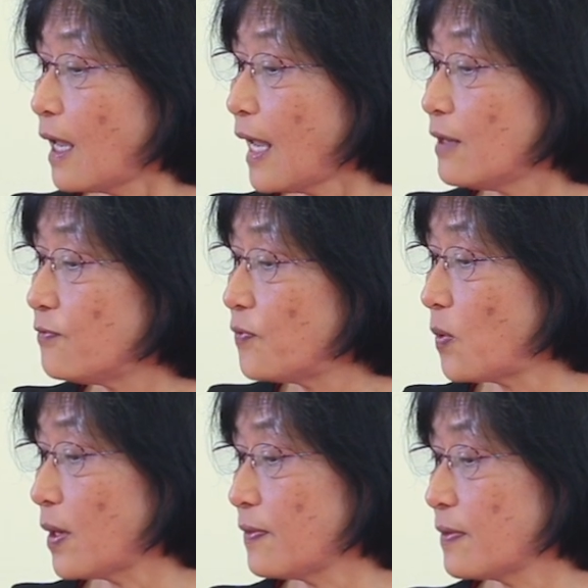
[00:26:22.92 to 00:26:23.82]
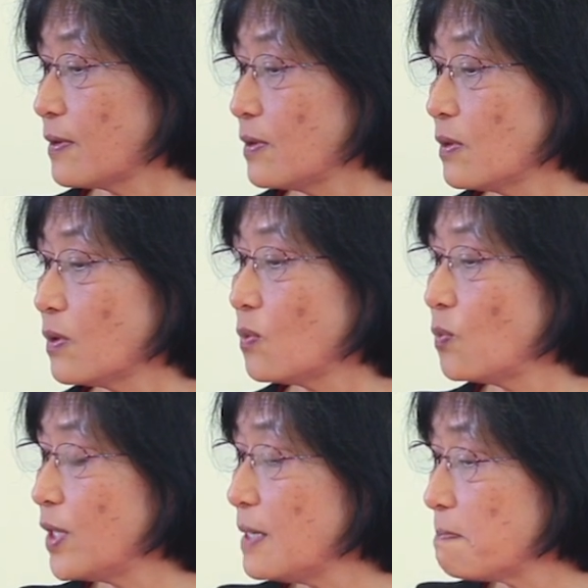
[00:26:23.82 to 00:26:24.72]
And fourth,
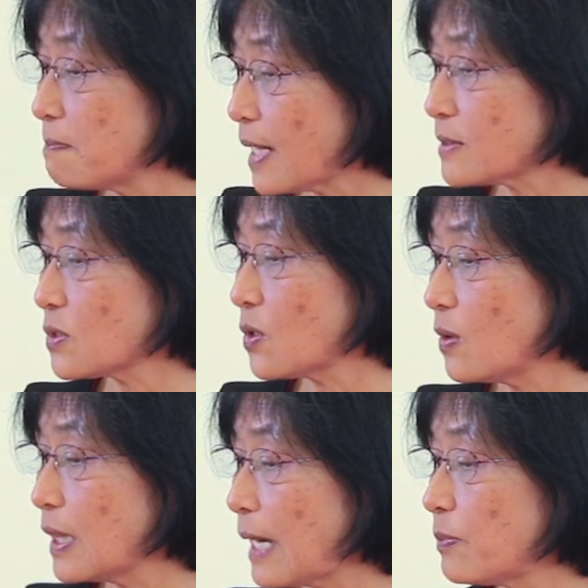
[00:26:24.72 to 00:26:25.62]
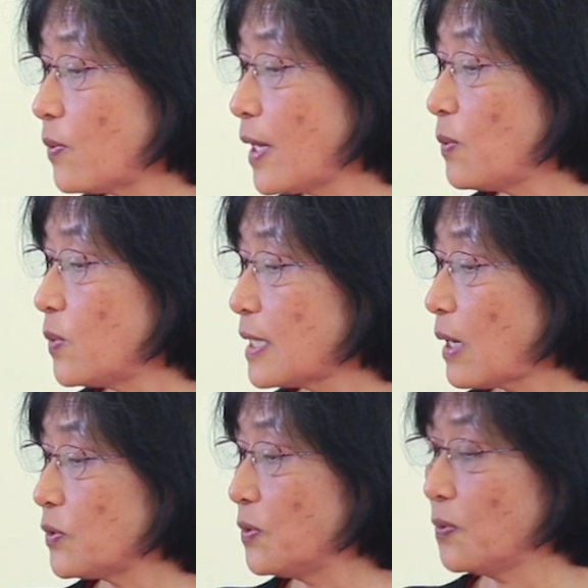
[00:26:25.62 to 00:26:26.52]
we must collaborate with
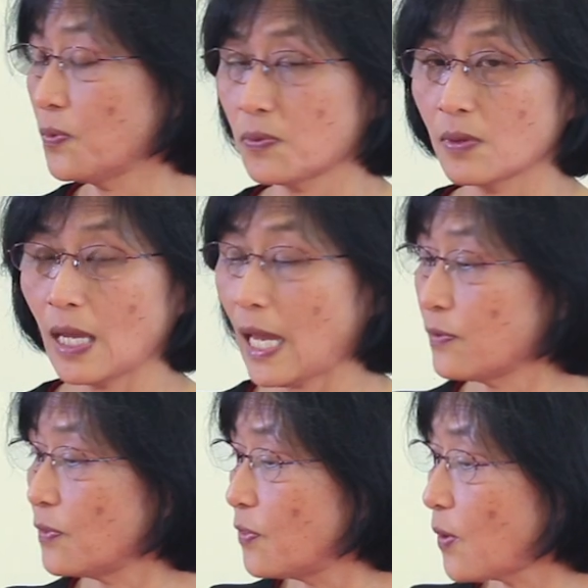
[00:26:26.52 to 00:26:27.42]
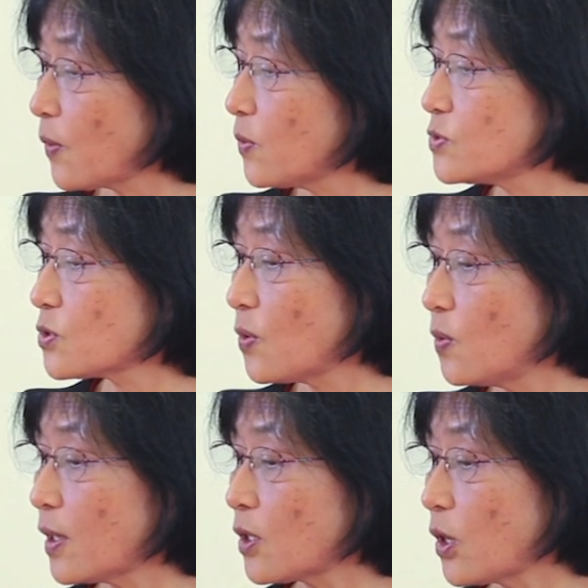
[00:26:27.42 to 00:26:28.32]
our youth and those
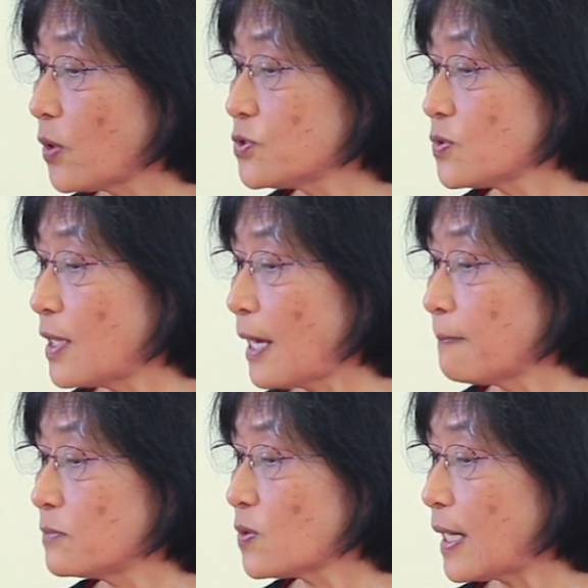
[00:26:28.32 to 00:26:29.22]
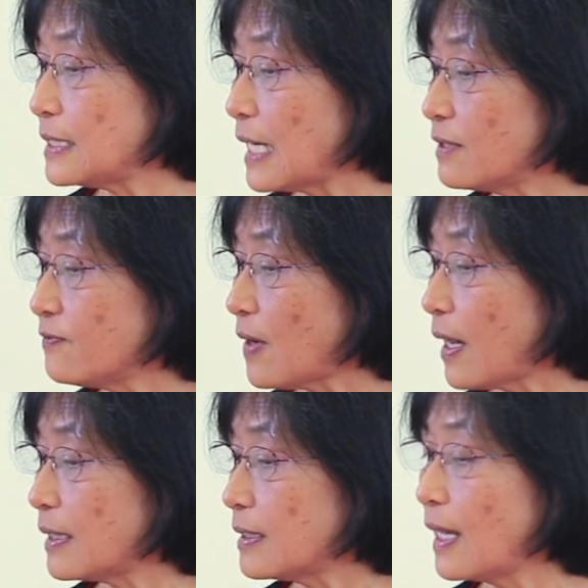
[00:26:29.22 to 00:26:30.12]
who are close to them to
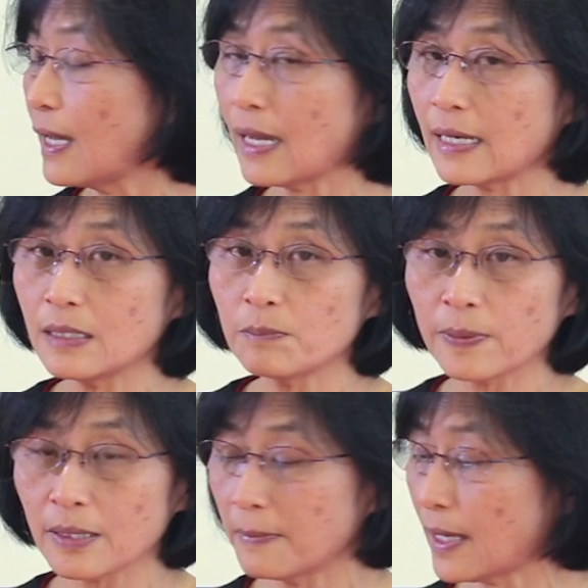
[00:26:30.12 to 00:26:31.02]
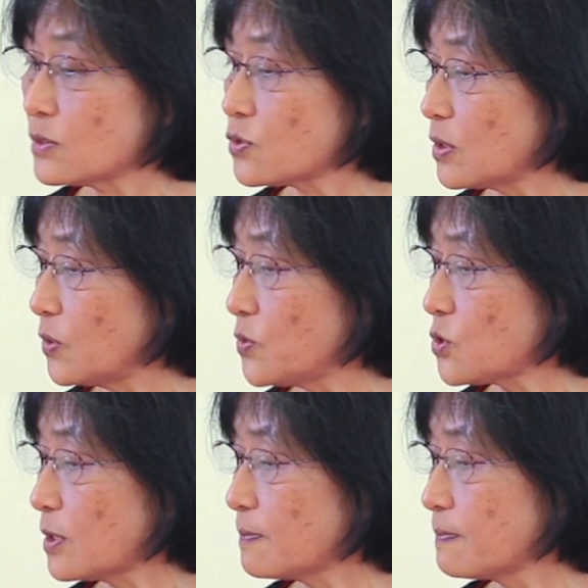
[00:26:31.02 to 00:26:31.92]
identify and implement
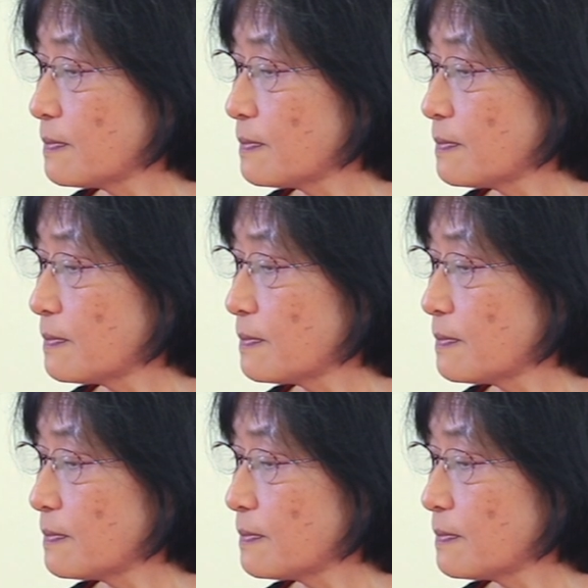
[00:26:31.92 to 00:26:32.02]
solutions.